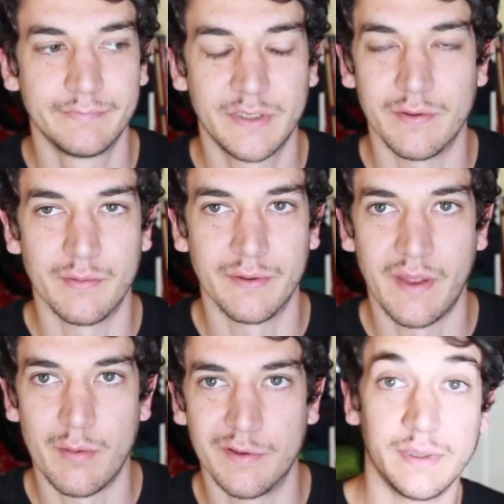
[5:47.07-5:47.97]
Don't know what
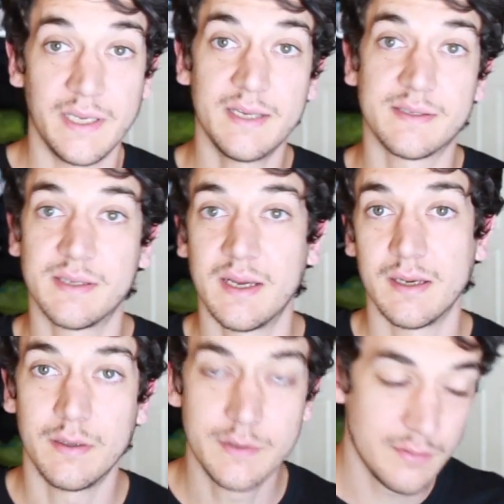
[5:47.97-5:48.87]
that But yes,
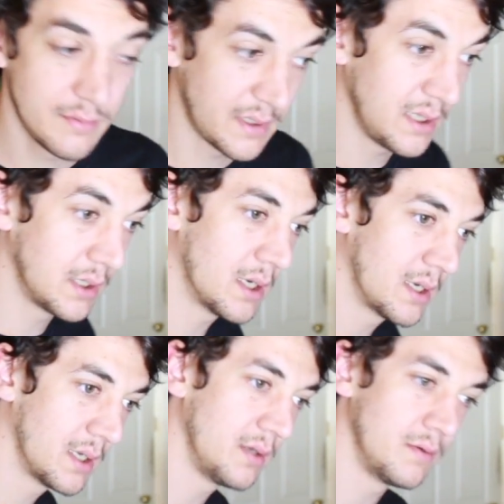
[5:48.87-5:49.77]
onto the
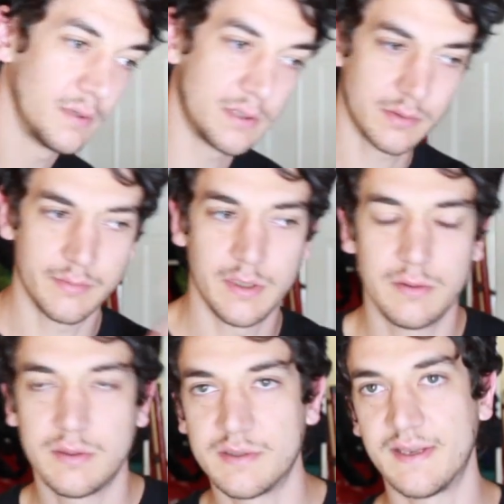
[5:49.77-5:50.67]
guy who I talked
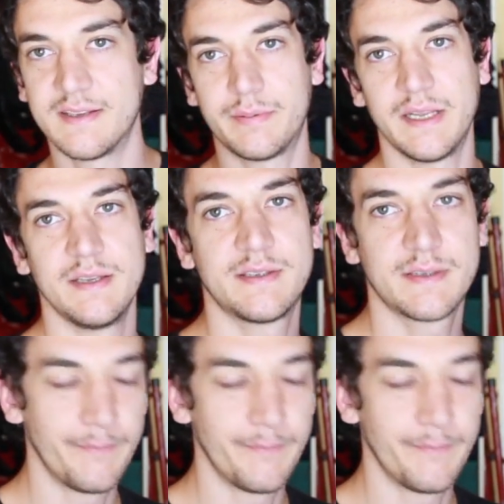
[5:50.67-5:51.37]
about, does Let's Plays. He